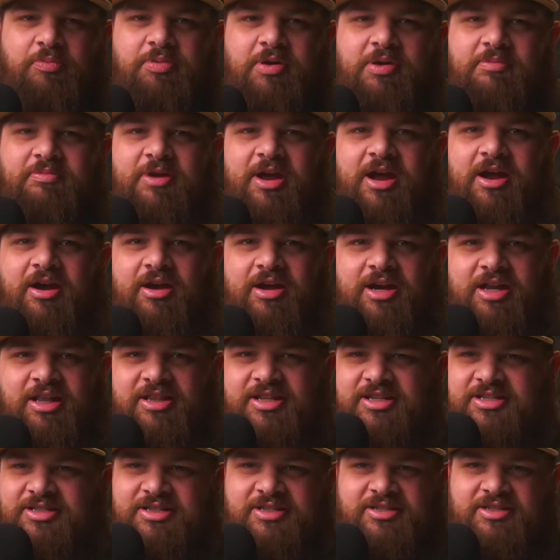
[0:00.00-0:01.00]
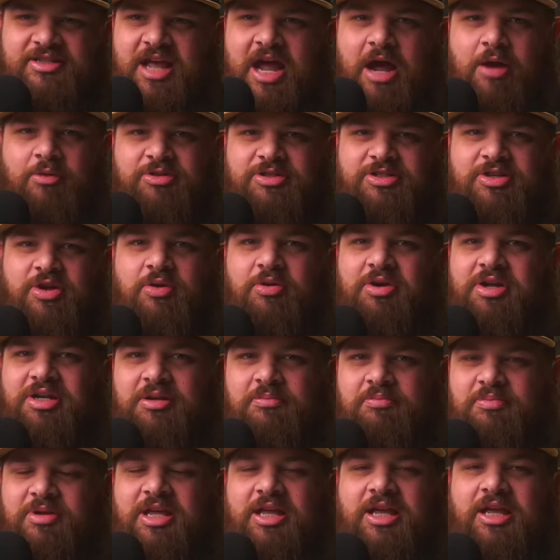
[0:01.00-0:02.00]
prepared and this is how it's going
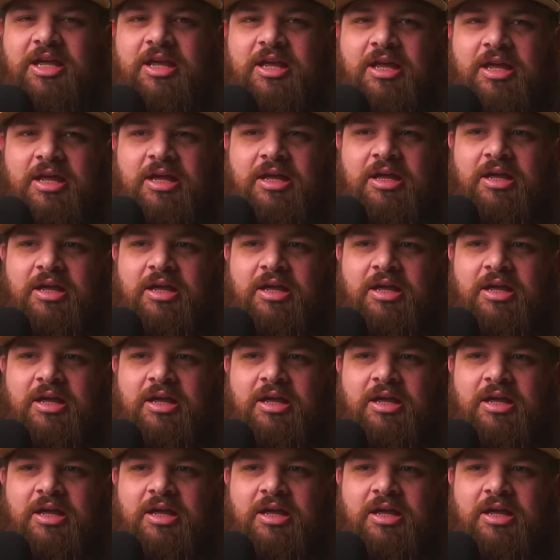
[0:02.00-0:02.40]
to be.